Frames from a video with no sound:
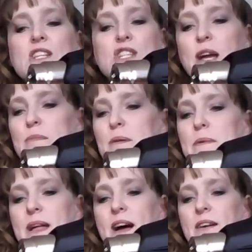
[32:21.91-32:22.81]
Check
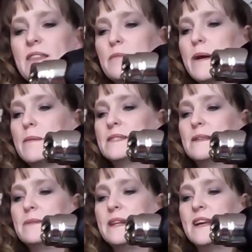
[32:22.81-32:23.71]
people out. There might be
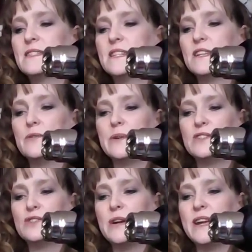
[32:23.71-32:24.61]
somebody else that you
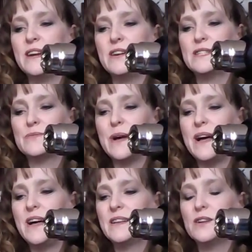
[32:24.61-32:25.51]
enjoy here as
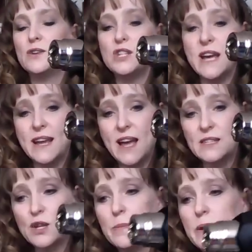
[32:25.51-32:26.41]
well. Go check
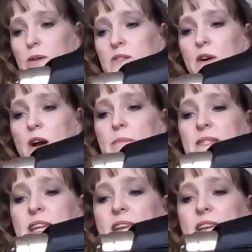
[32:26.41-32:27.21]
out Soapy Oaks Farm.